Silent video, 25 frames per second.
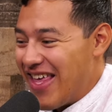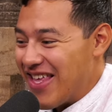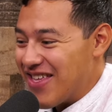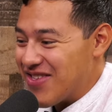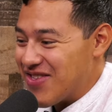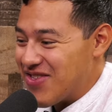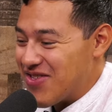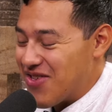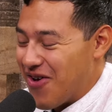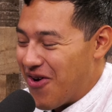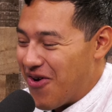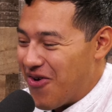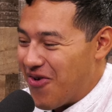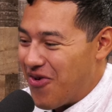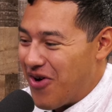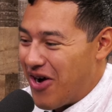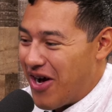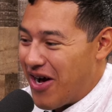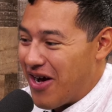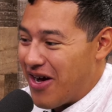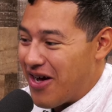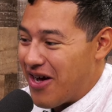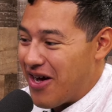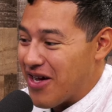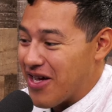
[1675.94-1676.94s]
So
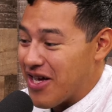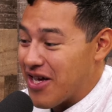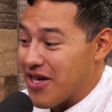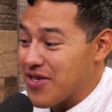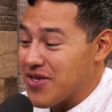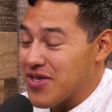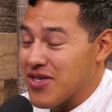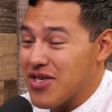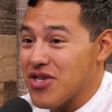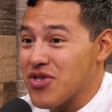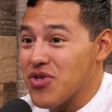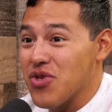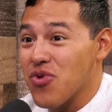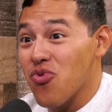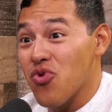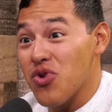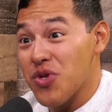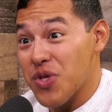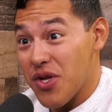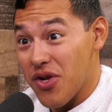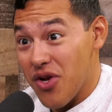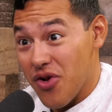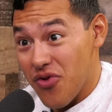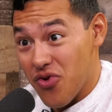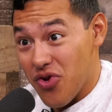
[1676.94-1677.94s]
because there was
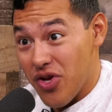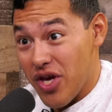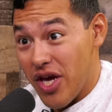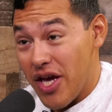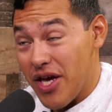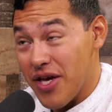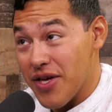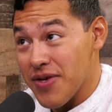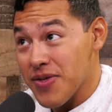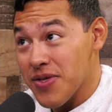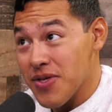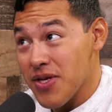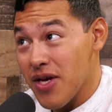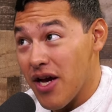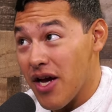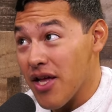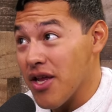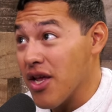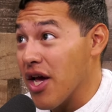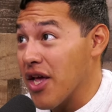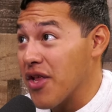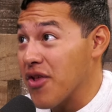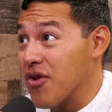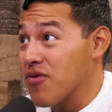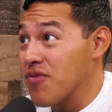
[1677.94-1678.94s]
another case,
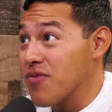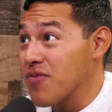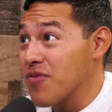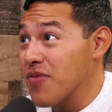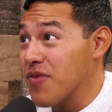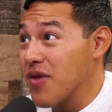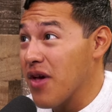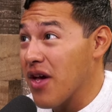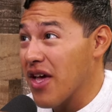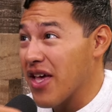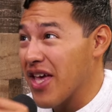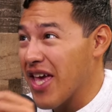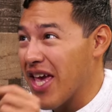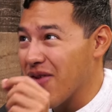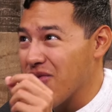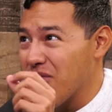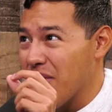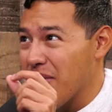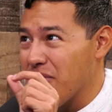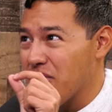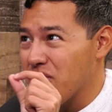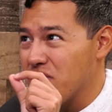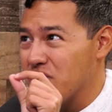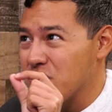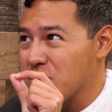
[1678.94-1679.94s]
I can't
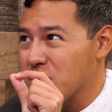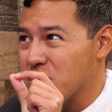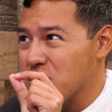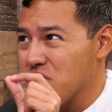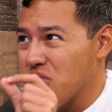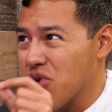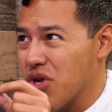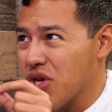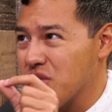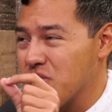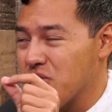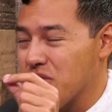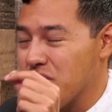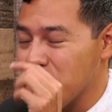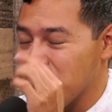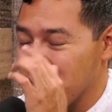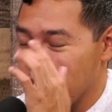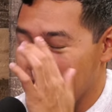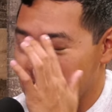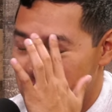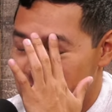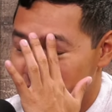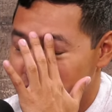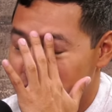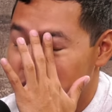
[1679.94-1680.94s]
remember if it was 2020 or
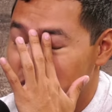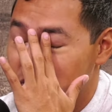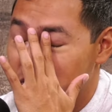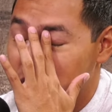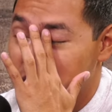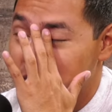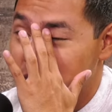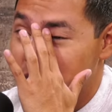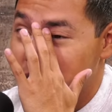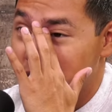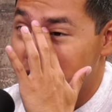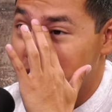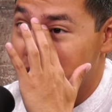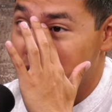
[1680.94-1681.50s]
2021, but